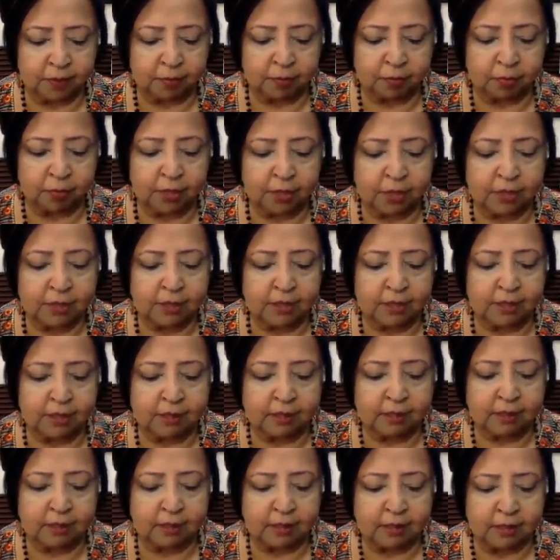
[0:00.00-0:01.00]
Breathe
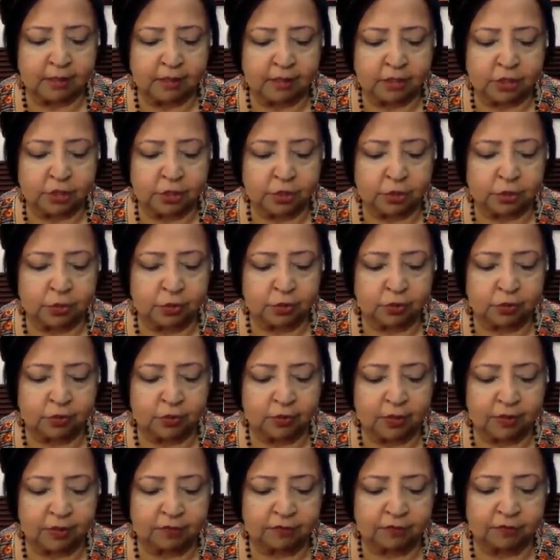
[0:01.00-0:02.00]
in 2,
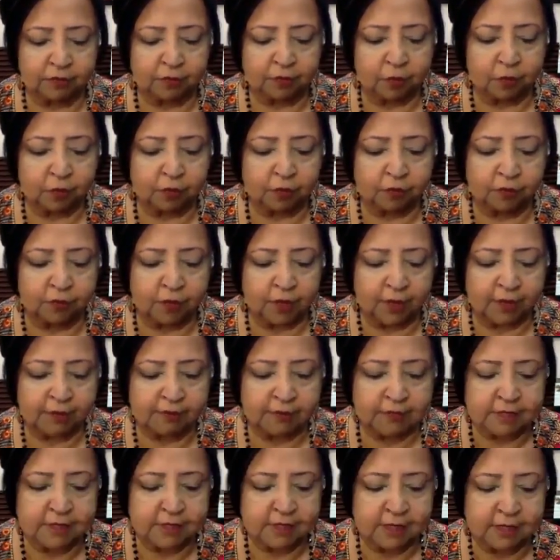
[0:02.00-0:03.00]
3, 4, 5,
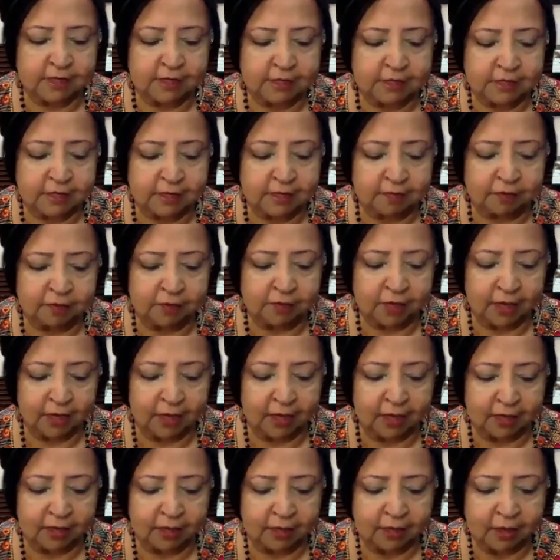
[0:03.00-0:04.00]
6, 7,
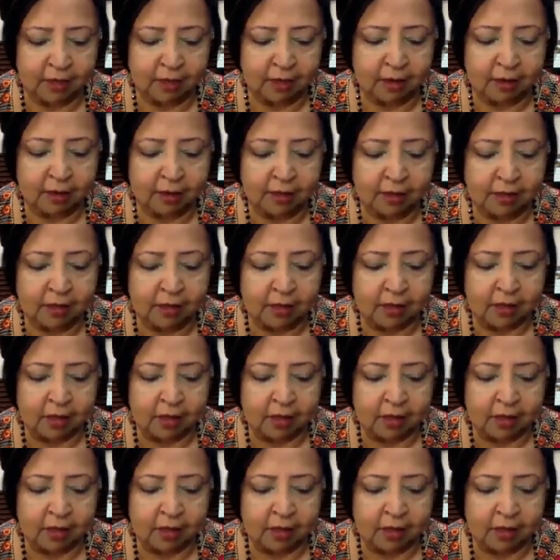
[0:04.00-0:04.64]
8, 9.